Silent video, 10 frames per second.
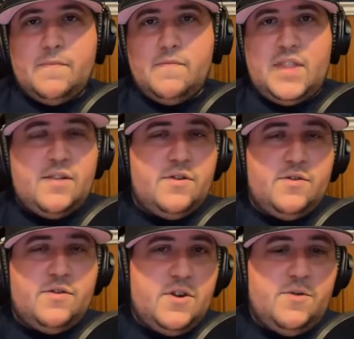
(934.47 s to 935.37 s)

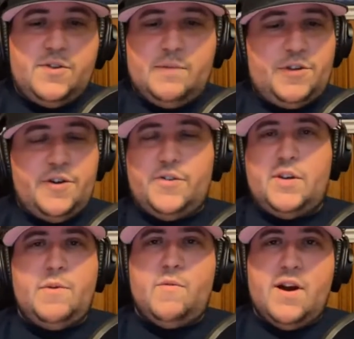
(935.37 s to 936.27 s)
Those I'm sure you'll
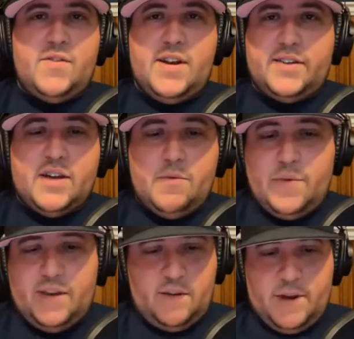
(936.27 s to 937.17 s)
see me wear in the next couple
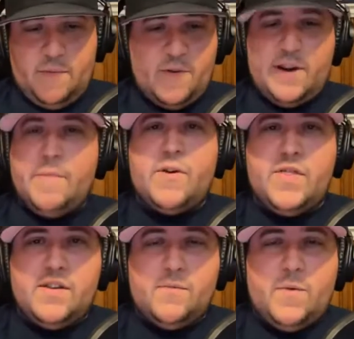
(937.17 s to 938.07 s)
weeks. I mean, I'm already
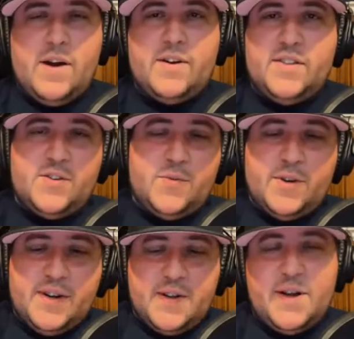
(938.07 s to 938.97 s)
wearing this
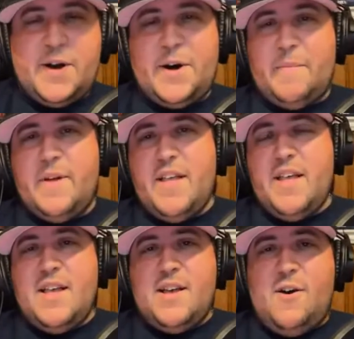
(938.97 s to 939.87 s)
one.
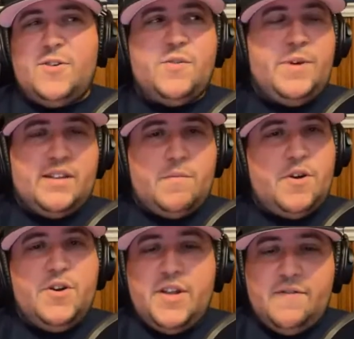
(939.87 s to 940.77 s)
Also picked up a
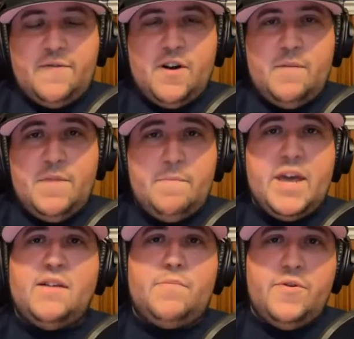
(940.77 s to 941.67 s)
hoodie from the
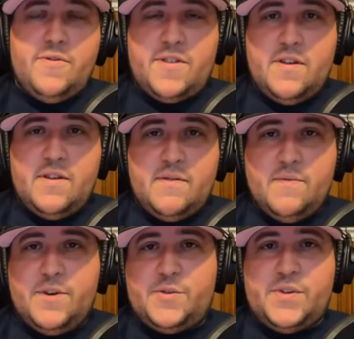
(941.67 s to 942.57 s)
Bait booth,
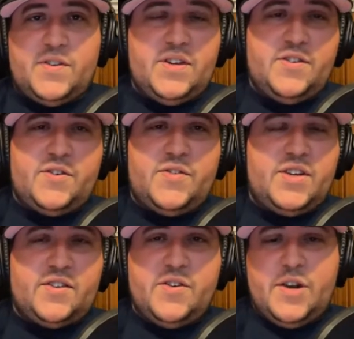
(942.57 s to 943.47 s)
which was a Sinister
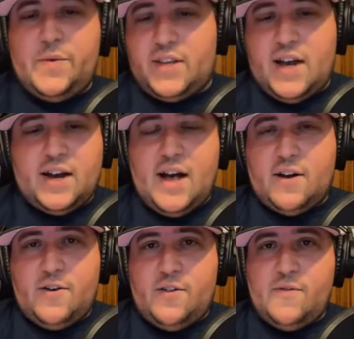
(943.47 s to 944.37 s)
Six hoodie with Doc
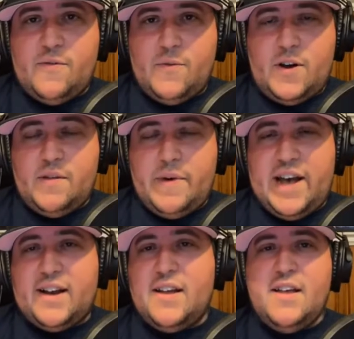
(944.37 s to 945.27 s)
Ock all over on the
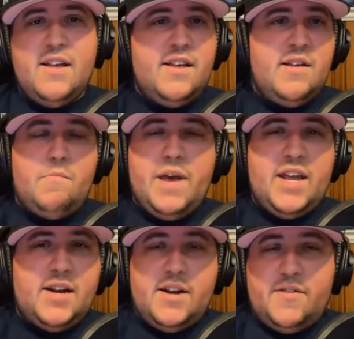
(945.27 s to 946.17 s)
back.
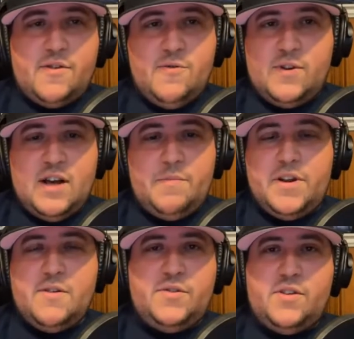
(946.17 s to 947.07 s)
Bait, another cool
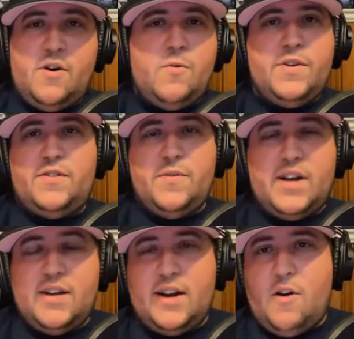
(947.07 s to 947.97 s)
company who's always doing
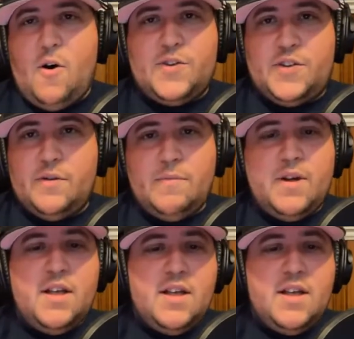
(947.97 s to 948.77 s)
kind of awesome,